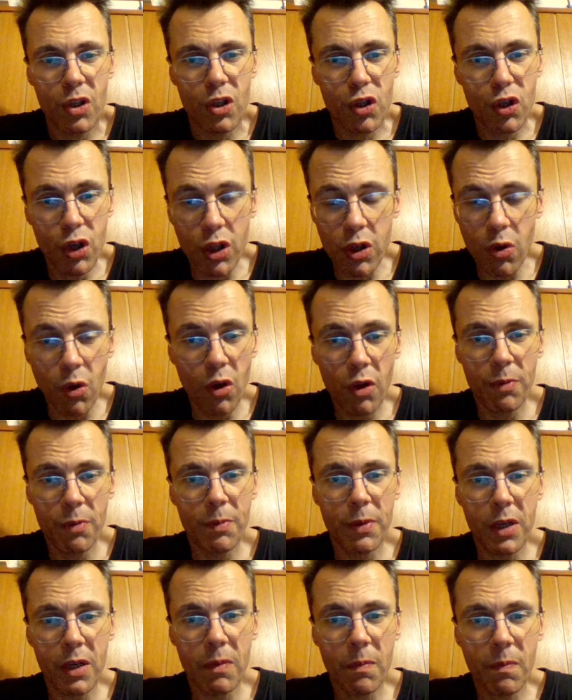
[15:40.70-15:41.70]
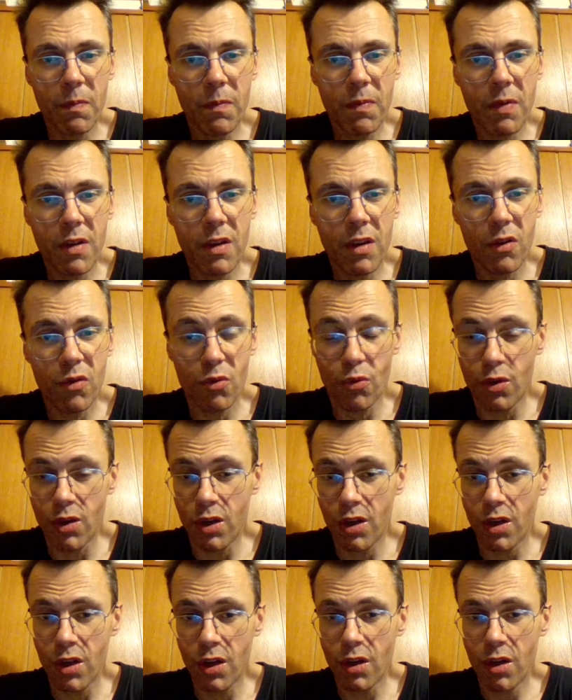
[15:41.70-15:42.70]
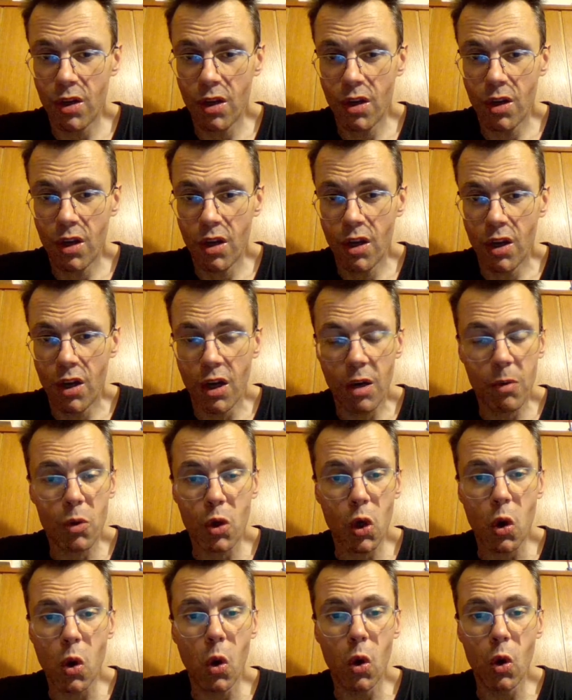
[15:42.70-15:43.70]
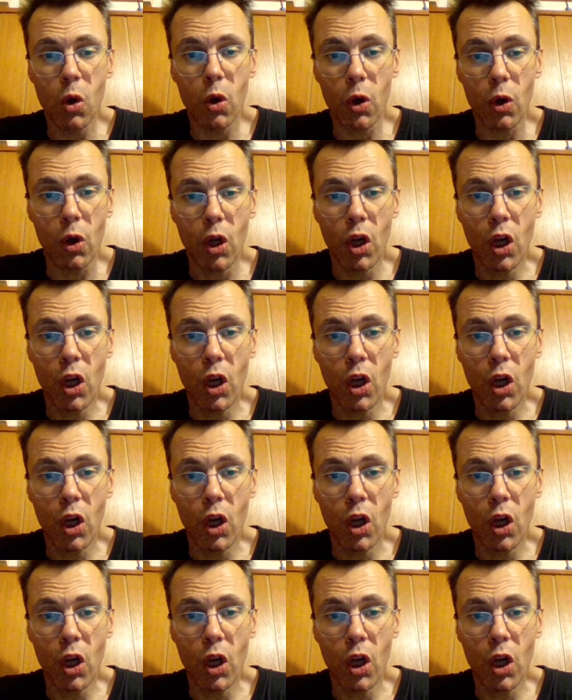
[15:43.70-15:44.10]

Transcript: she told me today, I'm going to call.